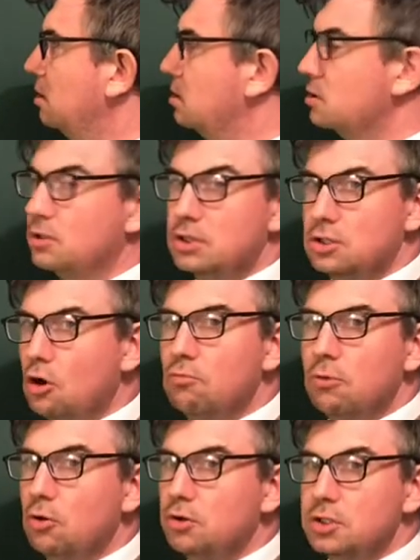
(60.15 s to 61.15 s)
So there's no
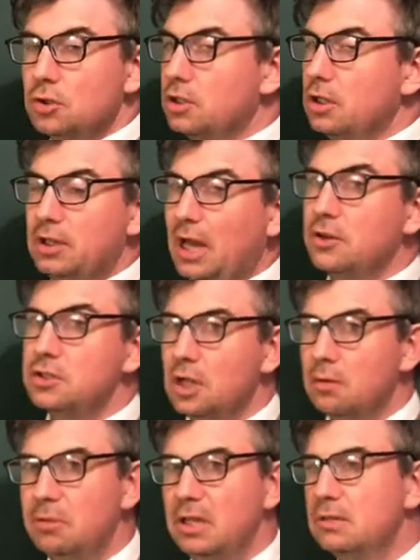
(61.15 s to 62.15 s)
mode. So that does
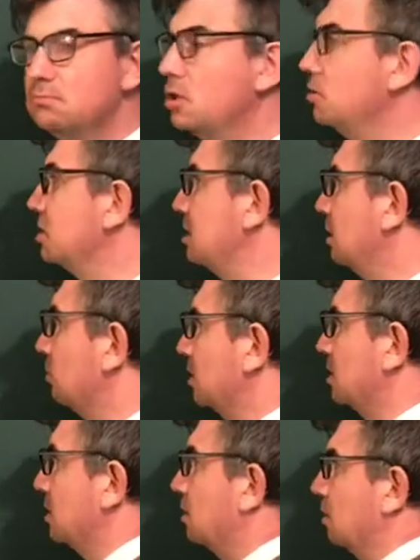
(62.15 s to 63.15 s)
not mean the mode is equal to
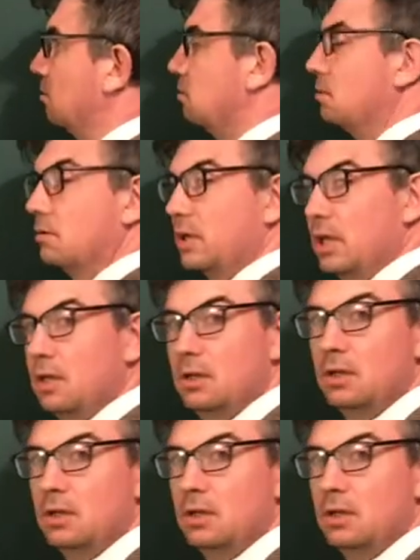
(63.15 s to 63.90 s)
0. Okay.